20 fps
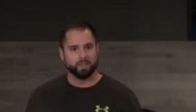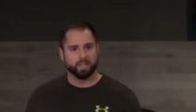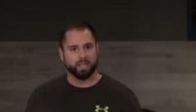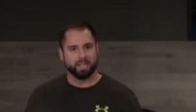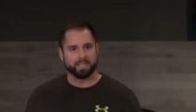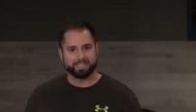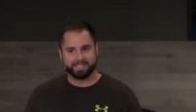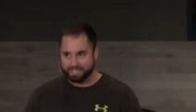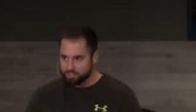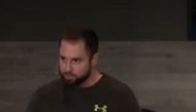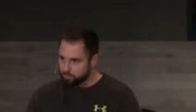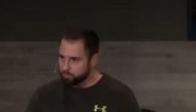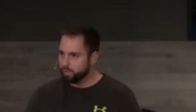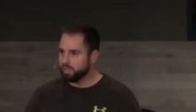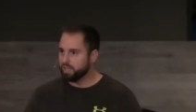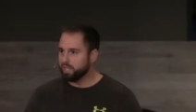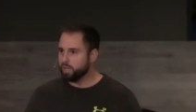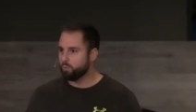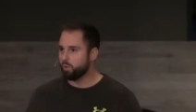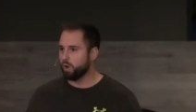Is this
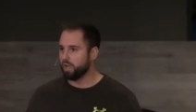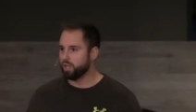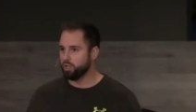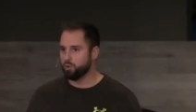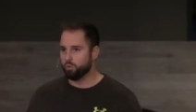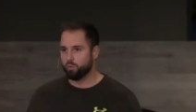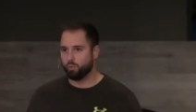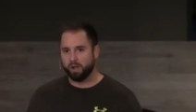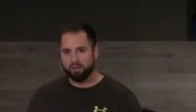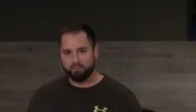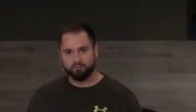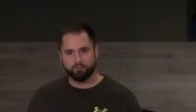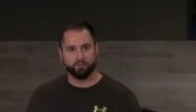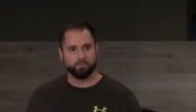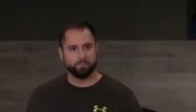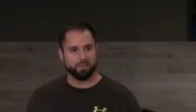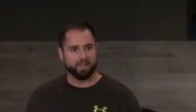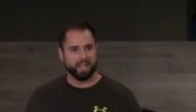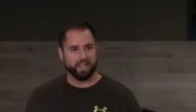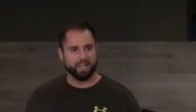really what you want
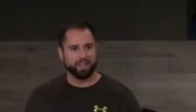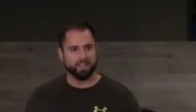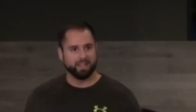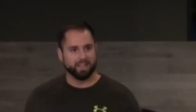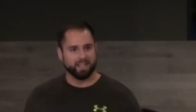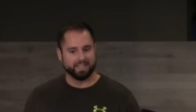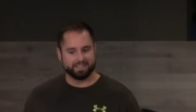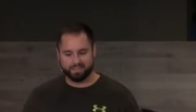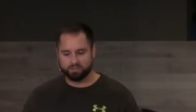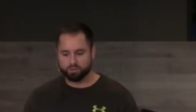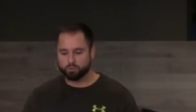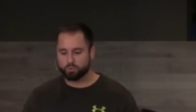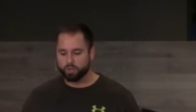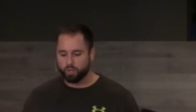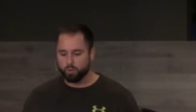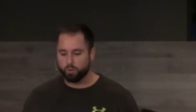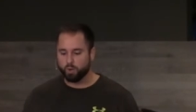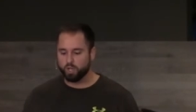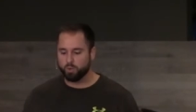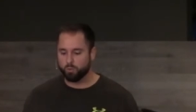from me? Is this
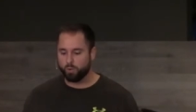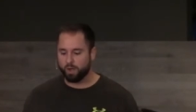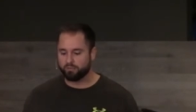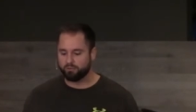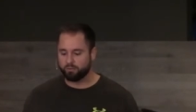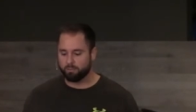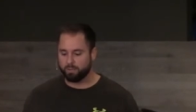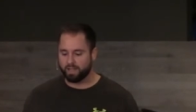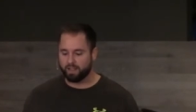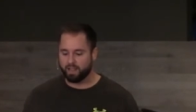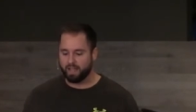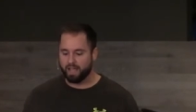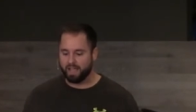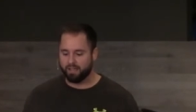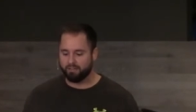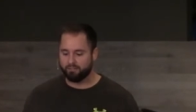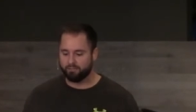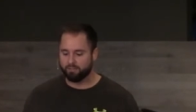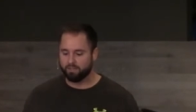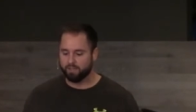really what you want for my
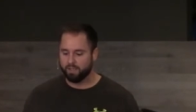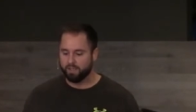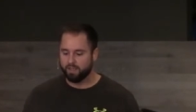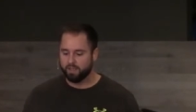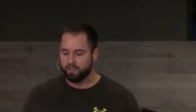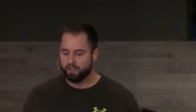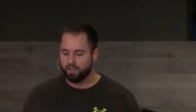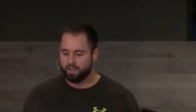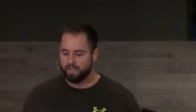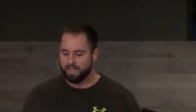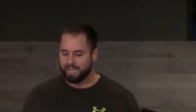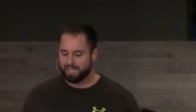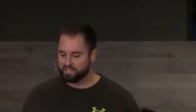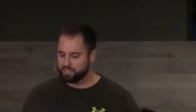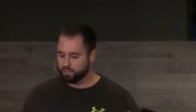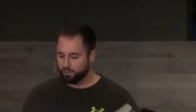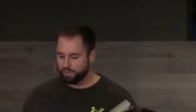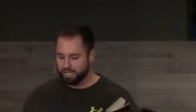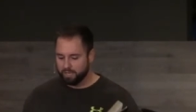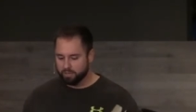life? And
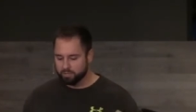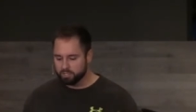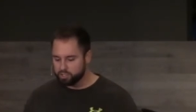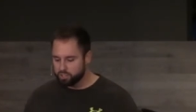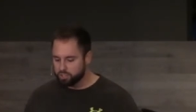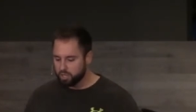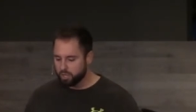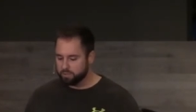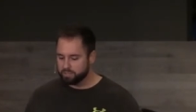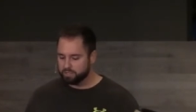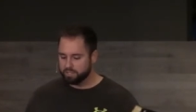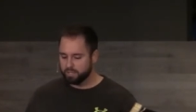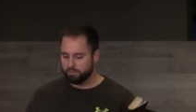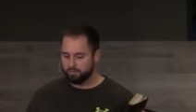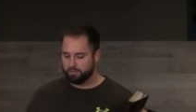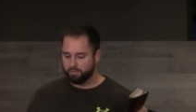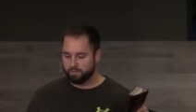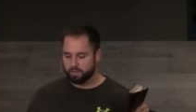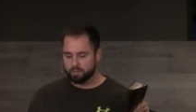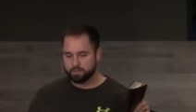so here is
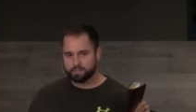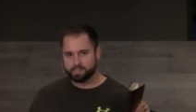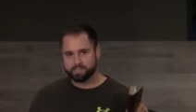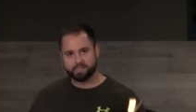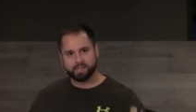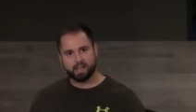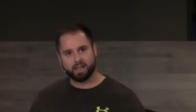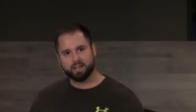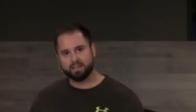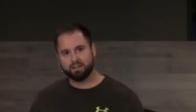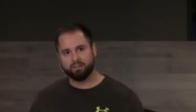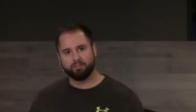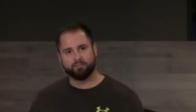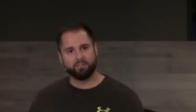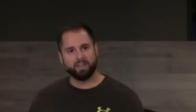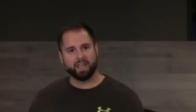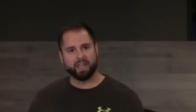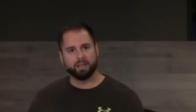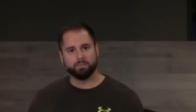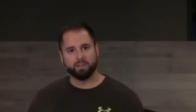Joseph stuck in a
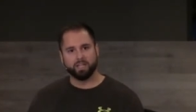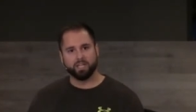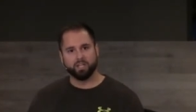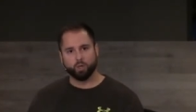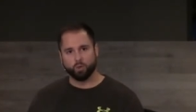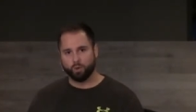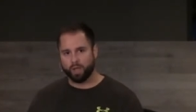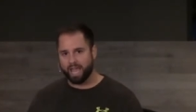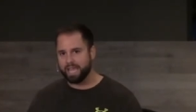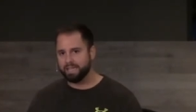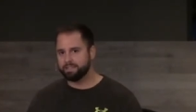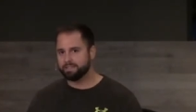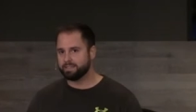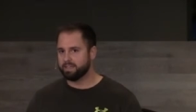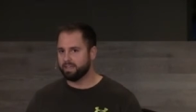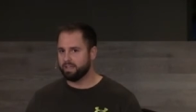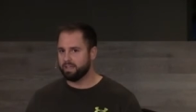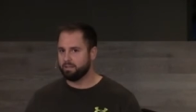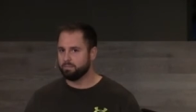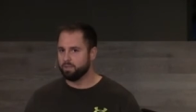family who hates
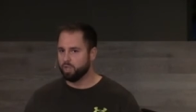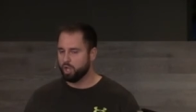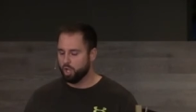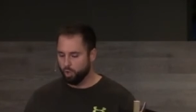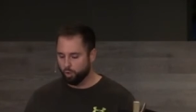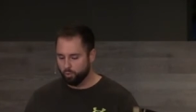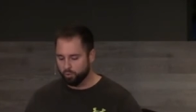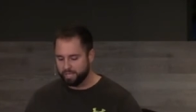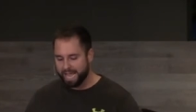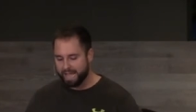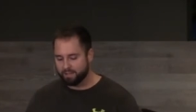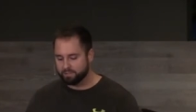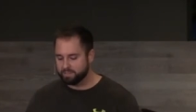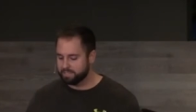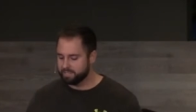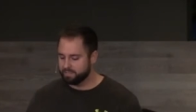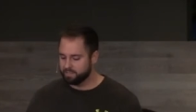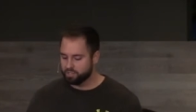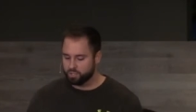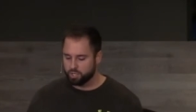him, who
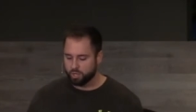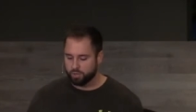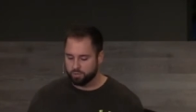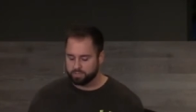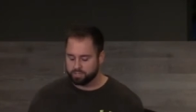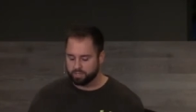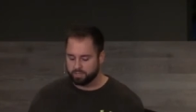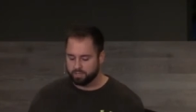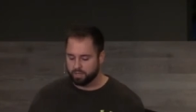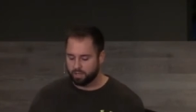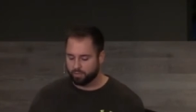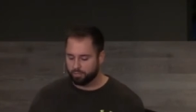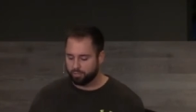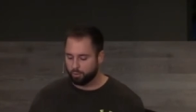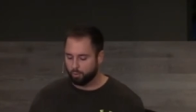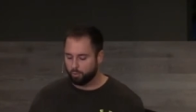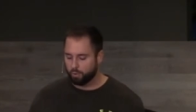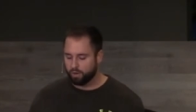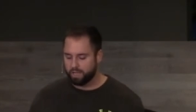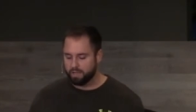doubts his chosen
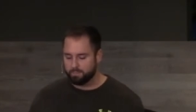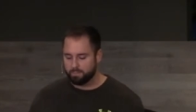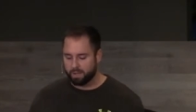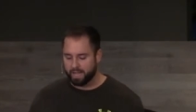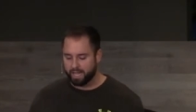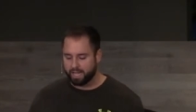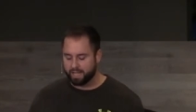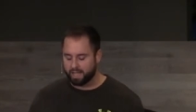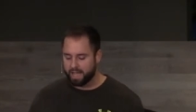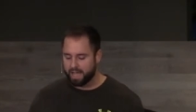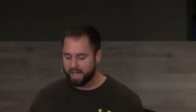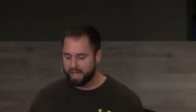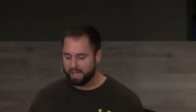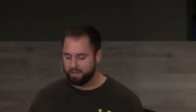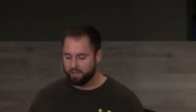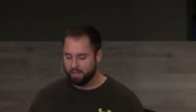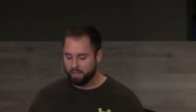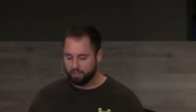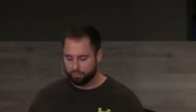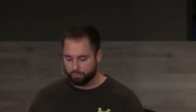authority by
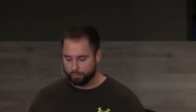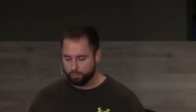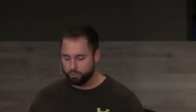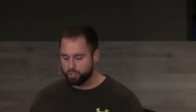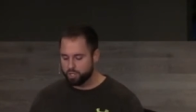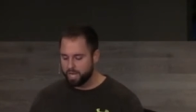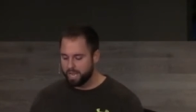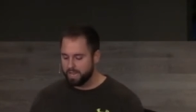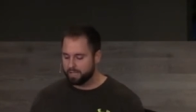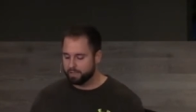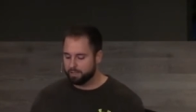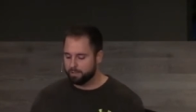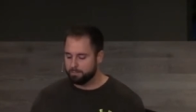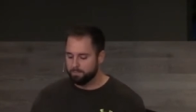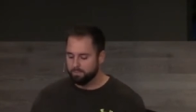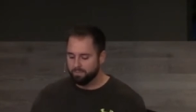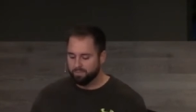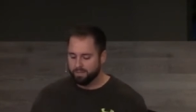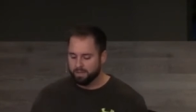God through Jacob.